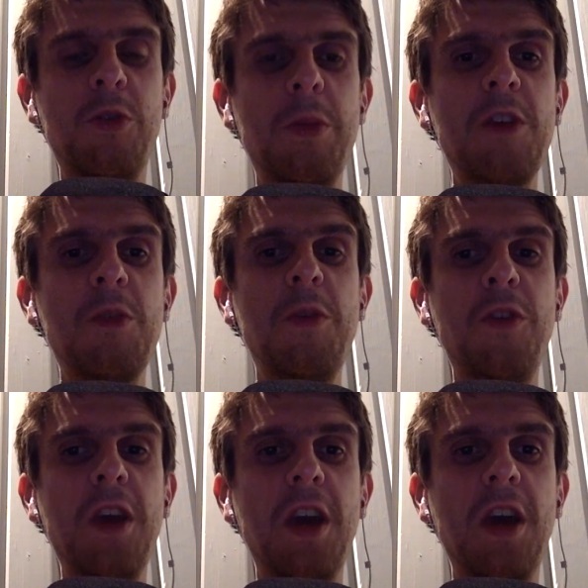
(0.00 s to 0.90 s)
So it makes me
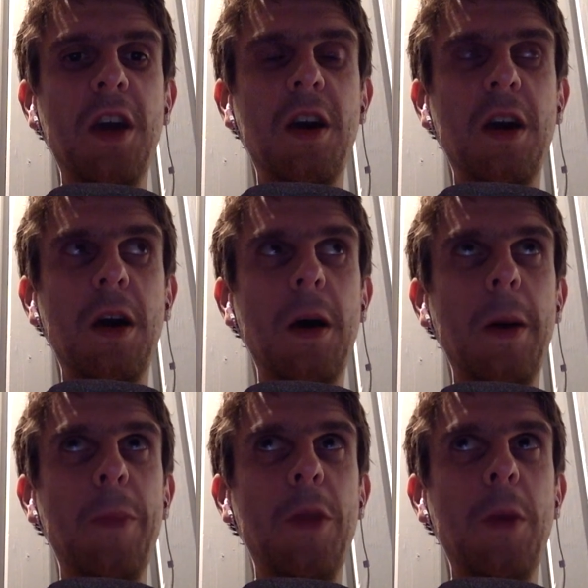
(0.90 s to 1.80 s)
think
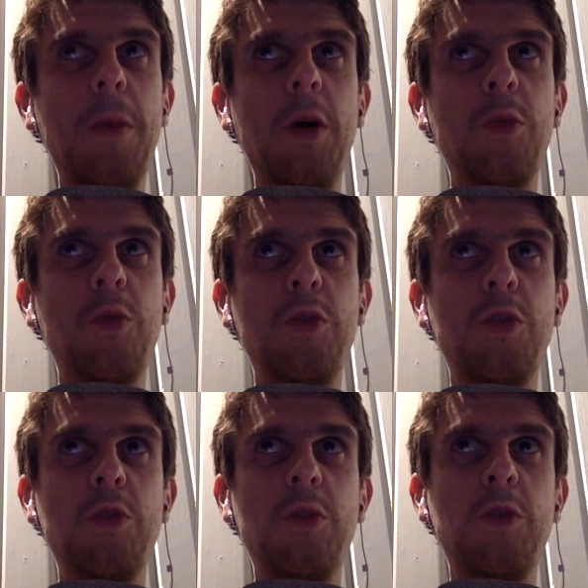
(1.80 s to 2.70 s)
um, about you.
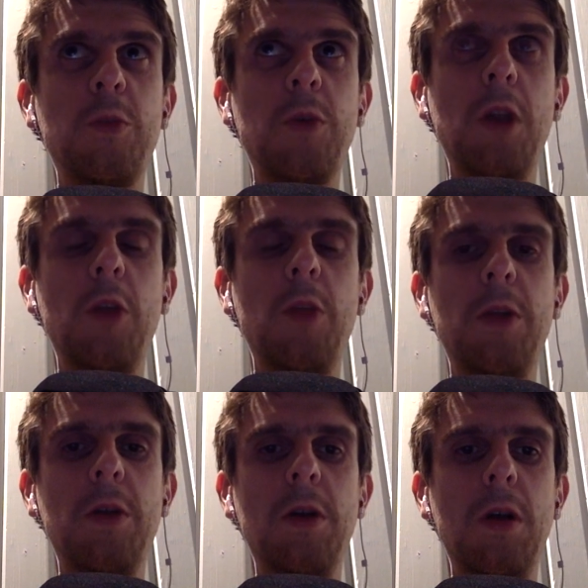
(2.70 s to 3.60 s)
You spoke a little bit
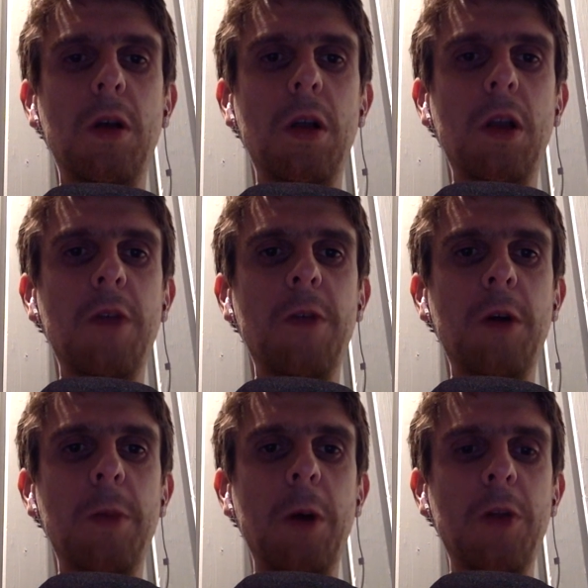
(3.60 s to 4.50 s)
uh, a lot of
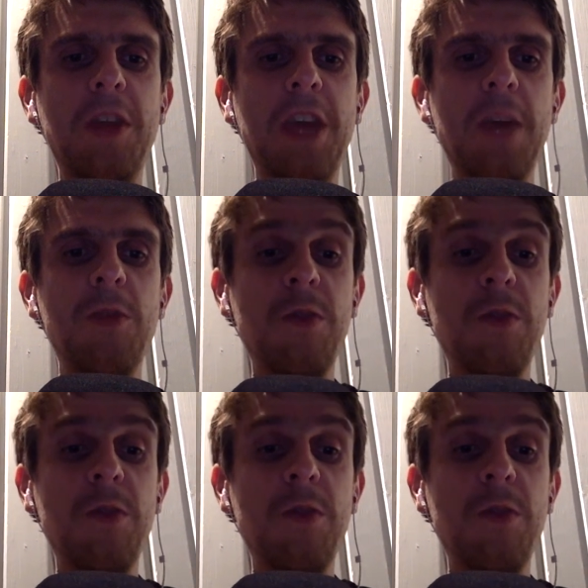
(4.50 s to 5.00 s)
about games.